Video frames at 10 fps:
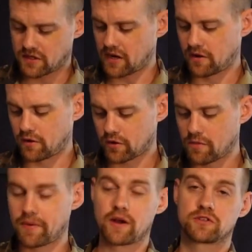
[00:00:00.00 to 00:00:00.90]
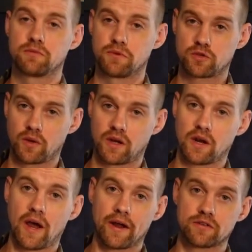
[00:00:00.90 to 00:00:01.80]
get a little comparison
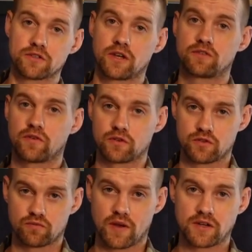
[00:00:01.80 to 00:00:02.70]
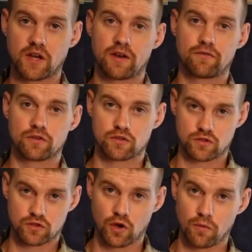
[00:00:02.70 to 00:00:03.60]
between iron sights versus red dot
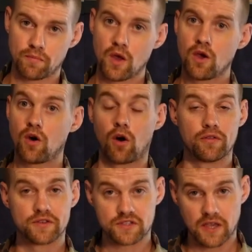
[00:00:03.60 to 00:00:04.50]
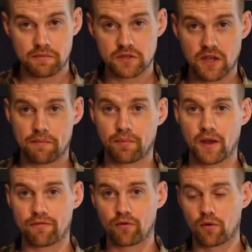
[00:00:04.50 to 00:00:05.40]
versus scope on the same exact
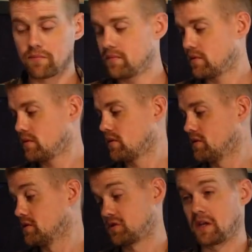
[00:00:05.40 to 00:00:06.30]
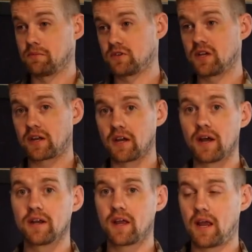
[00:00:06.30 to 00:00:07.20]
platform and the same exact
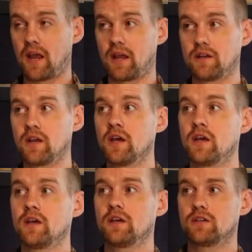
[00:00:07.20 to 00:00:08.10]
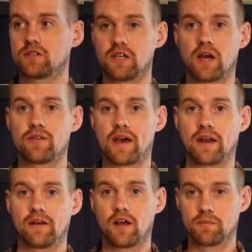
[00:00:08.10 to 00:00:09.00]
gun, and see how
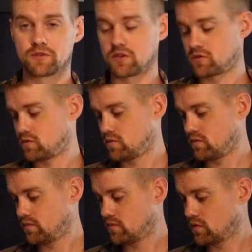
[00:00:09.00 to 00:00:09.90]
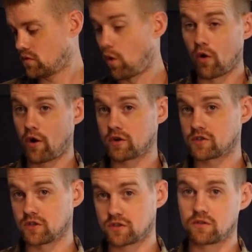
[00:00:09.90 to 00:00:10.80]
that helps us or
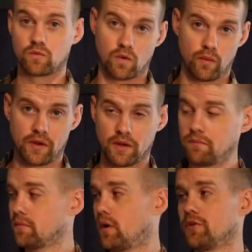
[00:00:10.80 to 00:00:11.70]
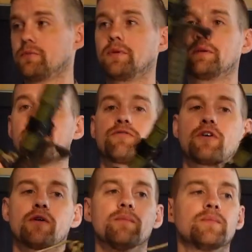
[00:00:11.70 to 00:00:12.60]
hurts us in what we ultimately prefer.